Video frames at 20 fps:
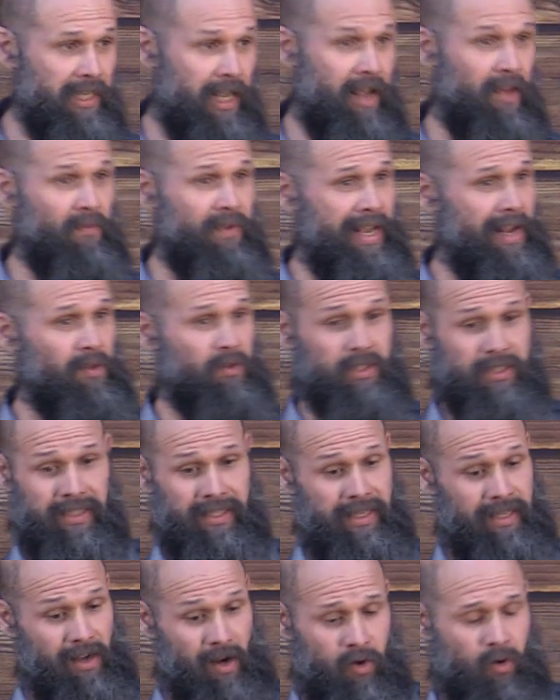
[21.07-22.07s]
of
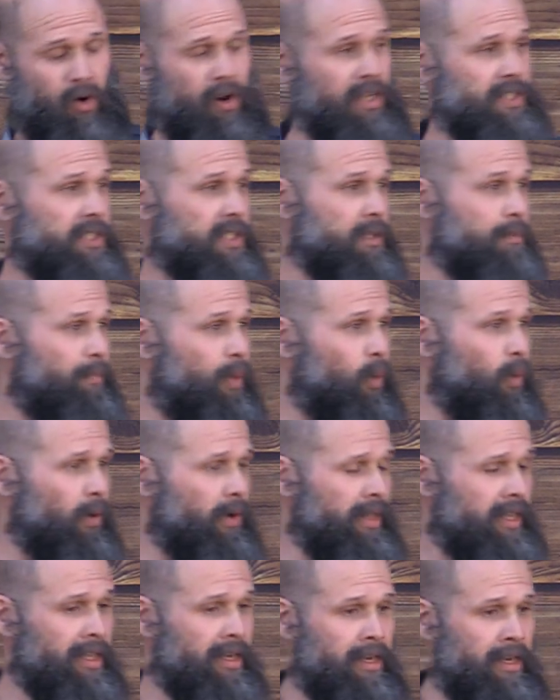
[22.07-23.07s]
counseling across the
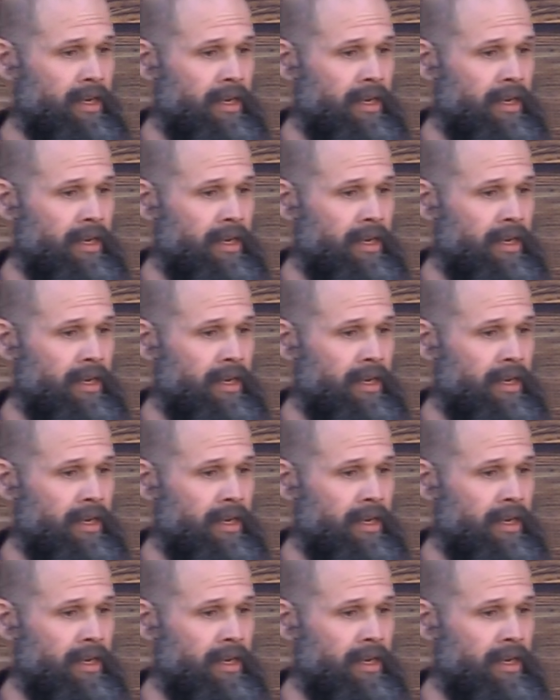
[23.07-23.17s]
board,